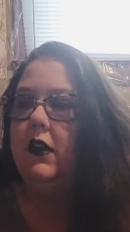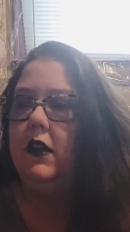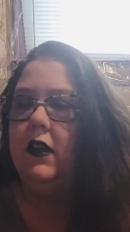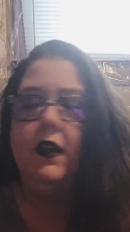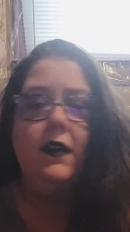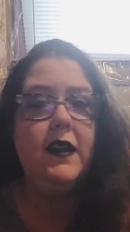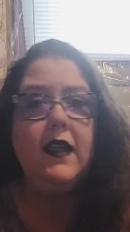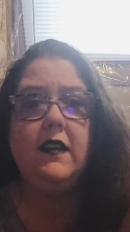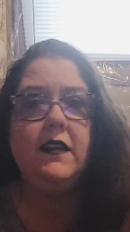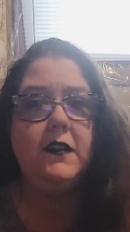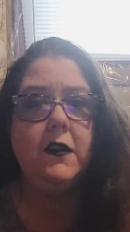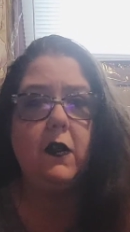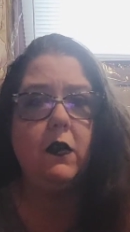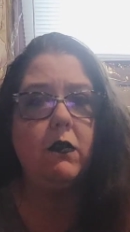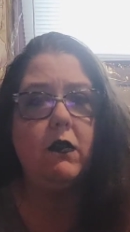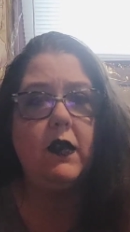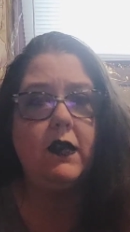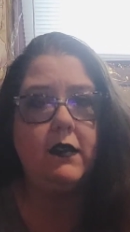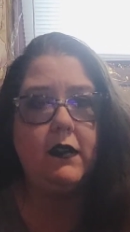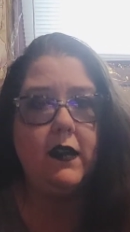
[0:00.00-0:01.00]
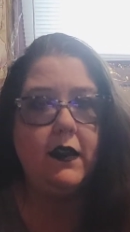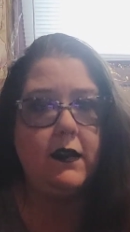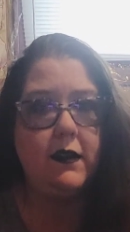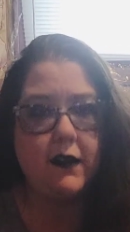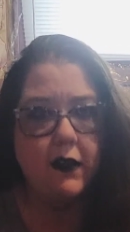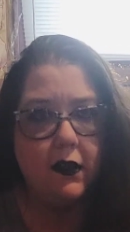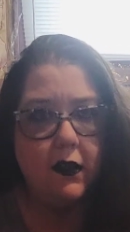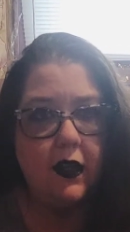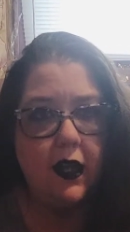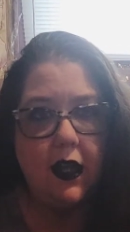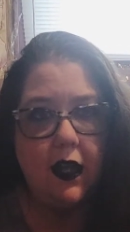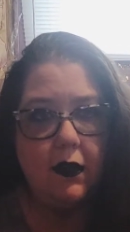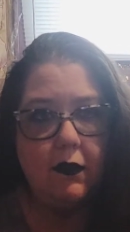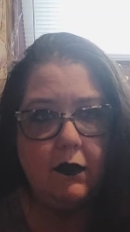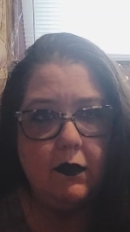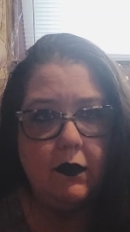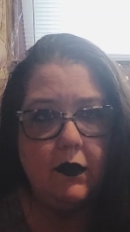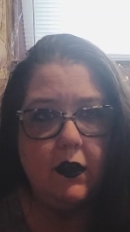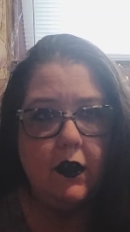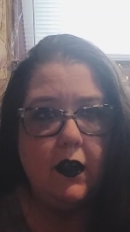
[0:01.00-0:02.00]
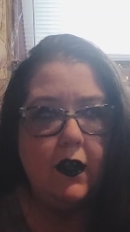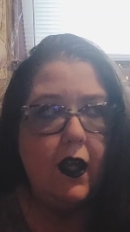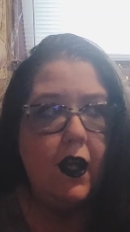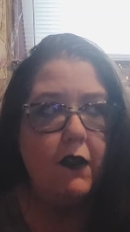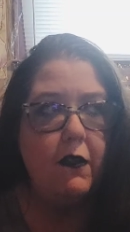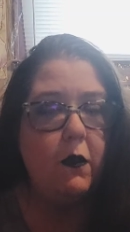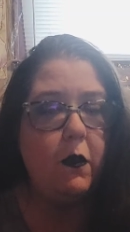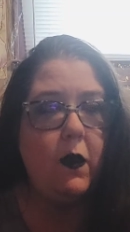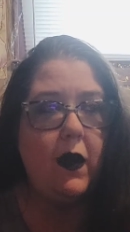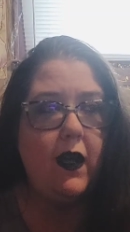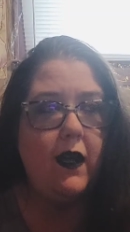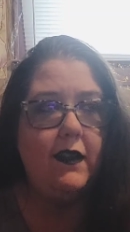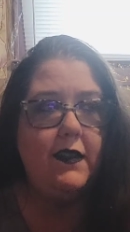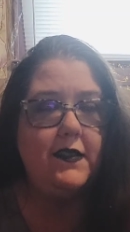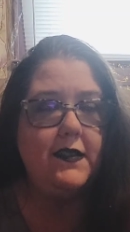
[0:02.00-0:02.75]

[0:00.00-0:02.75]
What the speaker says: And that's the only reason he's still alive. Otherwise,